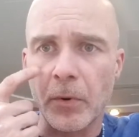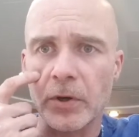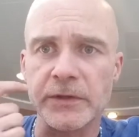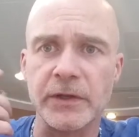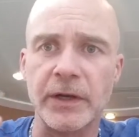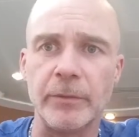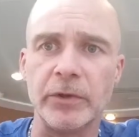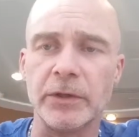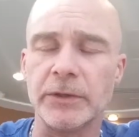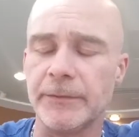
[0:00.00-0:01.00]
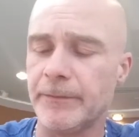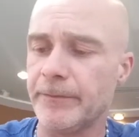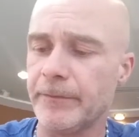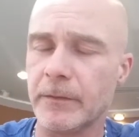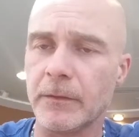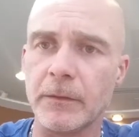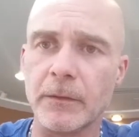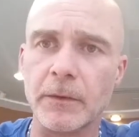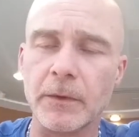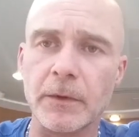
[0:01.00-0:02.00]
parts of the nebula
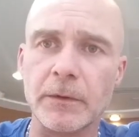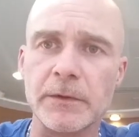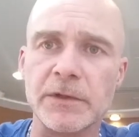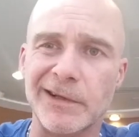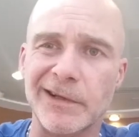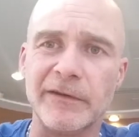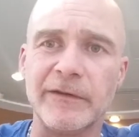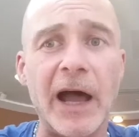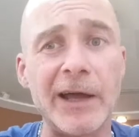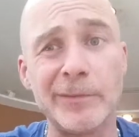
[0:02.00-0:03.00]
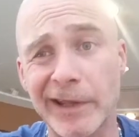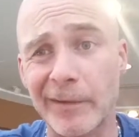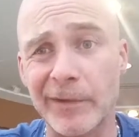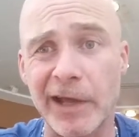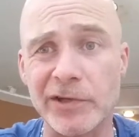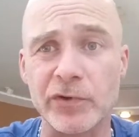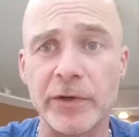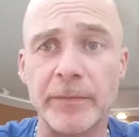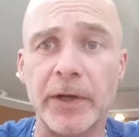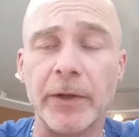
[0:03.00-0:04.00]
solidified and became the
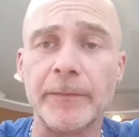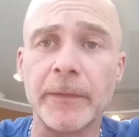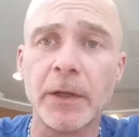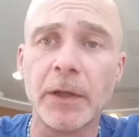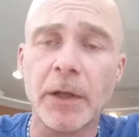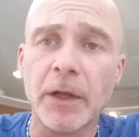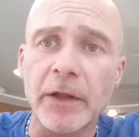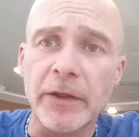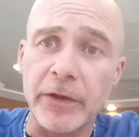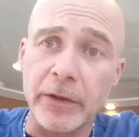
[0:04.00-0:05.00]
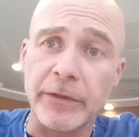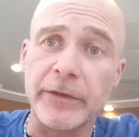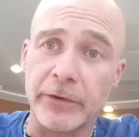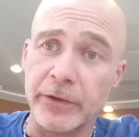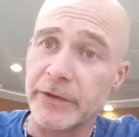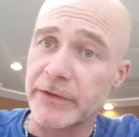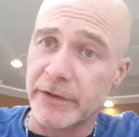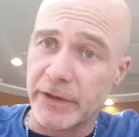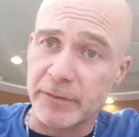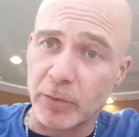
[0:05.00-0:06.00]
asteroid belt. The other theory is
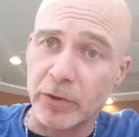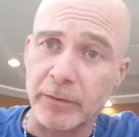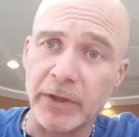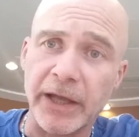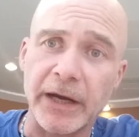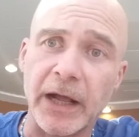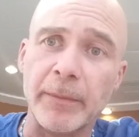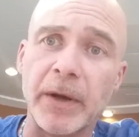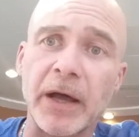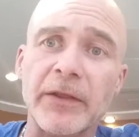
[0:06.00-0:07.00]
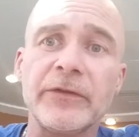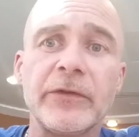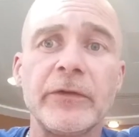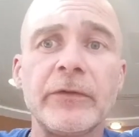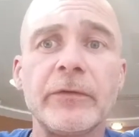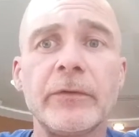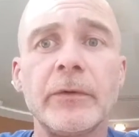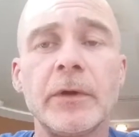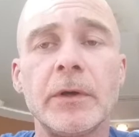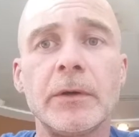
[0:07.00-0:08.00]
the exploding planet hypothesis,
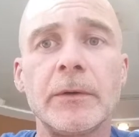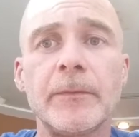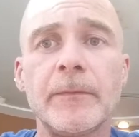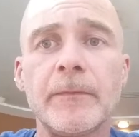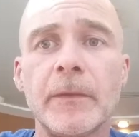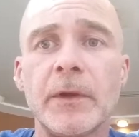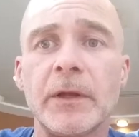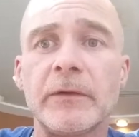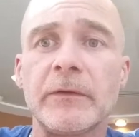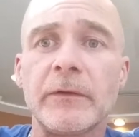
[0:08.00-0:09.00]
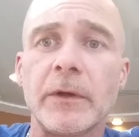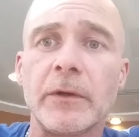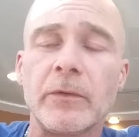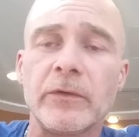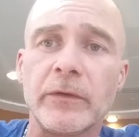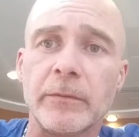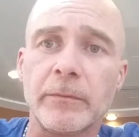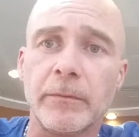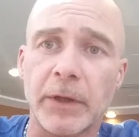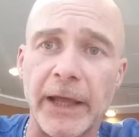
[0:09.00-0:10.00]
that there was a
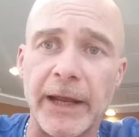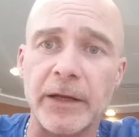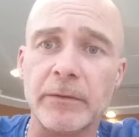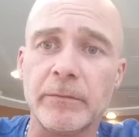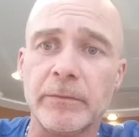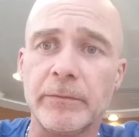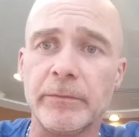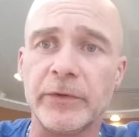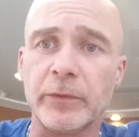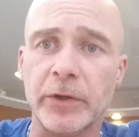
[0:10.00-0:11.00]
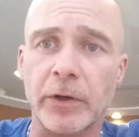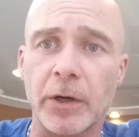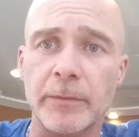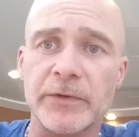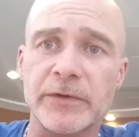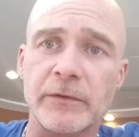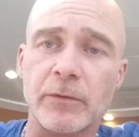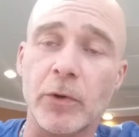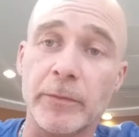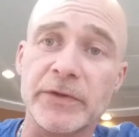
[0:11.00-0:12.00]
planet between the
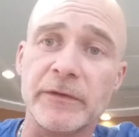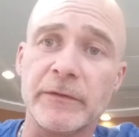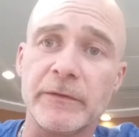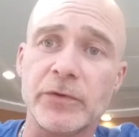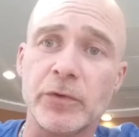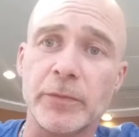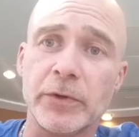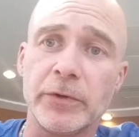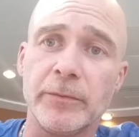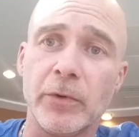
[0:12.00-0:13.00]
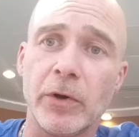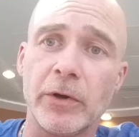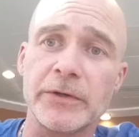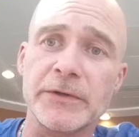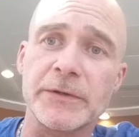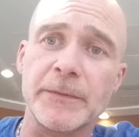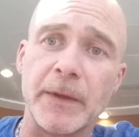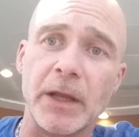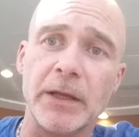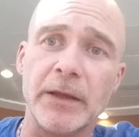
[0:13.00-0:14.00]
orbits of Jupiter and Mars,
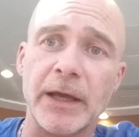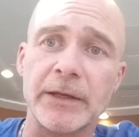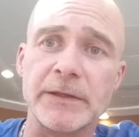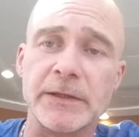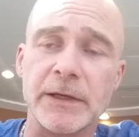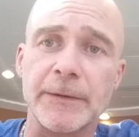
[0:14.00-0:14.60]
and that